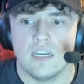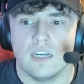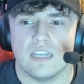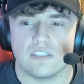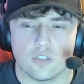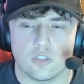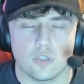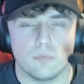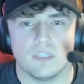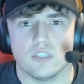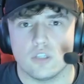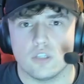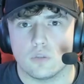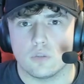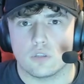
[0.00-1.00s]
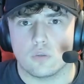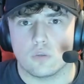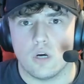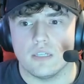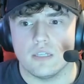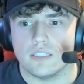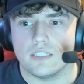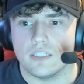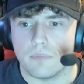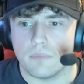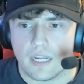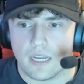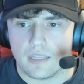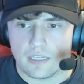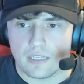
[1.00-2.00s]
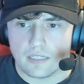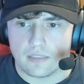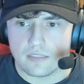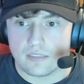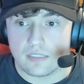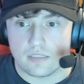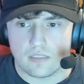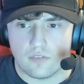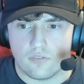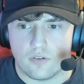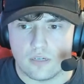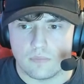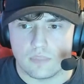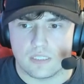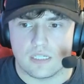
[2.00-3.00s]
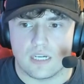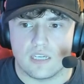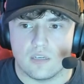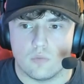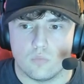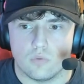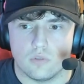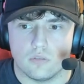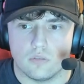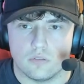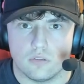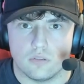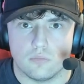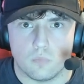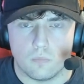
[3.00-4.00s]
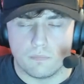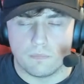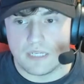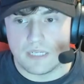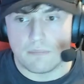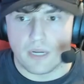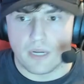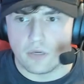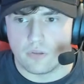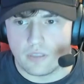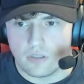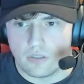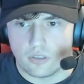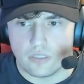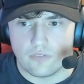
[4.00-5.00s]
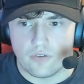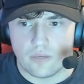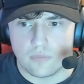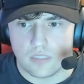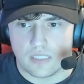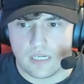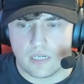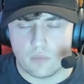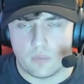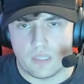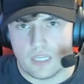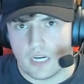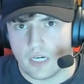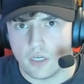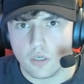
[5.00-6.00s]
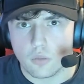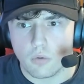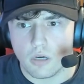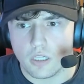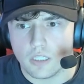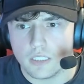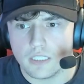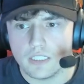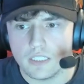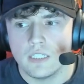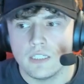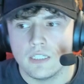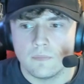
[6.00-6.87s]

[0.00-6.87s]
It's a little bit lower quality, but I think the 60 frames a second will be better than 30 frames a second with higher quality.